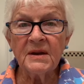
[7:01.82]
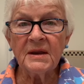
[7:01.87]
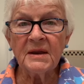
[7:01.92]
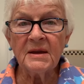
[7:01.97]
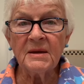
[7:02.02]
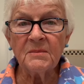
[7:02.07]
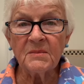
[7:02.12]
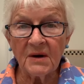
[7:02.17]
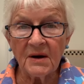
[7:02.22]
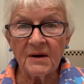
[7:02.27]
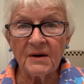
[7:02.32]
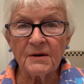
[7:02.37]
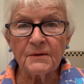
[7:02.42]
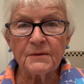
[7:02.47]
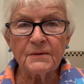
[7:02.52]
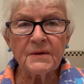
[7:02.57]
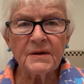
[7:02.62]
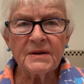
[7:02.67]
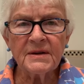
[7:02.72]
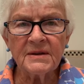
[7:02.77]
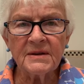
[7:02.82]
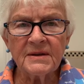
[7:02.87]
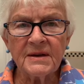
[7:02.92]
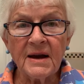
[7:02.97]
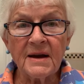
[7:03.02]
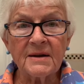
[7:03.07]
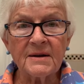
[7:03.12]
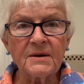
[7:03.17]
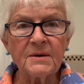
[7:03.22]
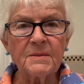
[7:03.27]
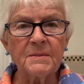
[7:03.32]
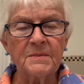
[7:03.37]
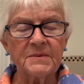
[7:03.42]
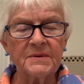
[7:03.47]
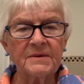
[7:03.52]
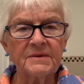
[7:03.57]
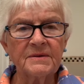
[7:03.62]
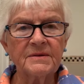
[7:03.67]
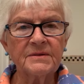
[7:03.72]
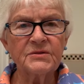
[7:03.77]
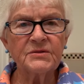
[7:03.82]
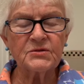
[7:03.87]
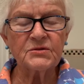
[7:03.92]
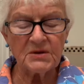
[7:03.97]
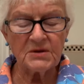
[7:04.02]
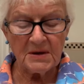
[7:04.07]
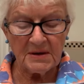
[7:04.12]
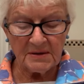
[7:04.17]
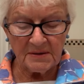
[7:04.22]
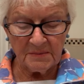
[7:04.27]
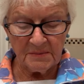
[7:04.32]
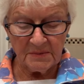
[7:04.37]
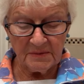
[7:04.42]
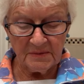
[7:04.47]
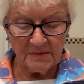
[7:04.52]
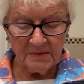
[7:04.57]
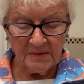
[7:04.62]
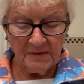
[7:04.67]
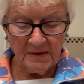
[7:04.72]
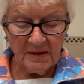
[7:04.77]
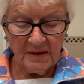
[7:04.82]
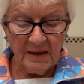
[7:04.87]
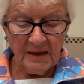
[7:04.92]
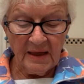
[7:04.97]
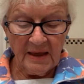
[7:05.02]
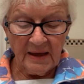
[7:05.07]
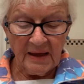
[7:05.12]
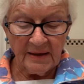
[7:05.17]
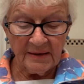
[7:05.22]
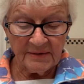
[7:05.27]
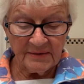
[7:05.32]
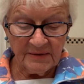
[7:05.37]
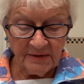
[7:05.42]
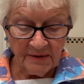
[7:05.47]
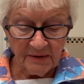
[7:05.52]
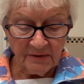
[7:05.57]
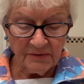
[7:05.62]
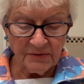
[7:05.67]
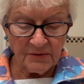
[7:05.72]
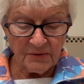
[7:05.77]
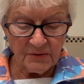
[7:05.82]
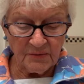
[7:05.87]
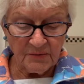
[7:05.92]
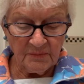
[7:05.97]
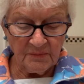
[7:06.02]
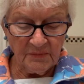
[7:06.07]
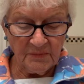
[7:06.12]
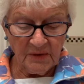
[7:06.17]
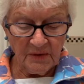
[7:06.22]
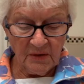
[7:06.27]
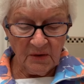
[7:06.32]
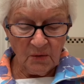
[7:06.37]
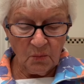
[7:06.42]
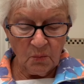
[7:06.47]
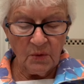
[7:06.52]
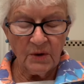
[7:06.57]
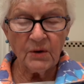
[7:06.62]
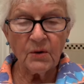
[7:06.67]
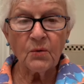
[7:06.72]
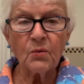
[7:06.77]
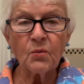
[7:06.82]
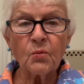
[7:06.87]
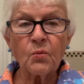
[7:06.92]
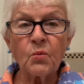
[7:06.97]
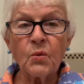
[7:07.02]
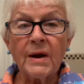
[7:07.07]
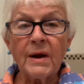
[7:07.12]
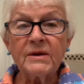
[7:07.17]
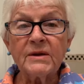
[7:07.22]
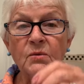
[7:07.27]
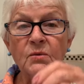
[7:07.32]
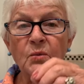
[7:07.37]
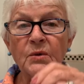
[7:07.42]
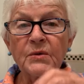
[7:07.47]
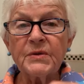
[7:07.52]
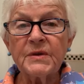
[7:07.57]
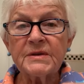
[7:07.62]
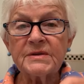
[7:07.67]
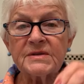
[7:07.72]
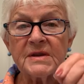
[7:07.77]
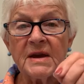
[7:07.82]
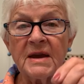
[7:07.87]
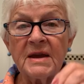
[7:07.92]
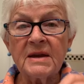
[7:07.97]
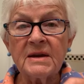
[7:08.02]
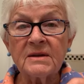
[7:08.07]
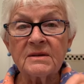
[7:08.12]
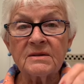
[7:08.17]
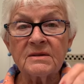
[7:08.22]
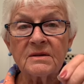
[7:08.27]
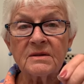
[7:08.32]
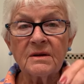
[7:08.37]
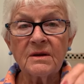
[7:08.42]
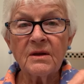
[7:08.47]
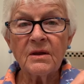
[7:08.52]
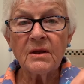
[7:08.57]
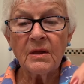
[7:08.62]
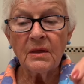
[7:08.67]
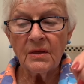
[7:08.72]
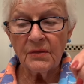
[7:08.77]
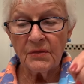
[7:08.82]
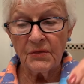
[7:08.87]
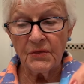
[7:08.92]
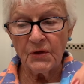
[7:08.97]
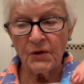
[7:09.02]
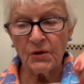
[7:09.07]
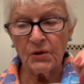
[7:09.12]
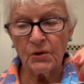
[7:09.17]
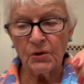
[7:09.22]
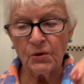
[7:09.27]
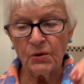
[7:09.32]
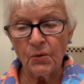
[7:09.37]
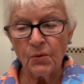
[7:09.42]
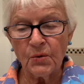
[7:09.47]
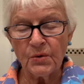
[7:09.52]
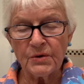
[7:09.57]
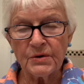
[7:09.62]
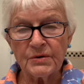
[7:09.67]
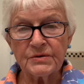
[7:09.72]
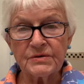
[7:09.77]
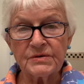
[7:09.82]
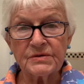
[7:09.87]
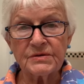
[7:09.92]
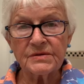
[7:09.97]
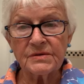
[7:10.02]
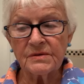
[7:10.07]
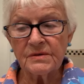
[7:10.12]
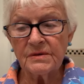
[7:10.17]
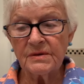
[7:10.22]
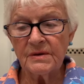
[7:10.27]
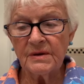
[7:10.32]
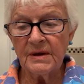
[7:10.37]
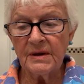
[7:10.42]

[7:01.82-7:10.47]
name of Jacob, Jacob. Another will write with his hand the Lord's,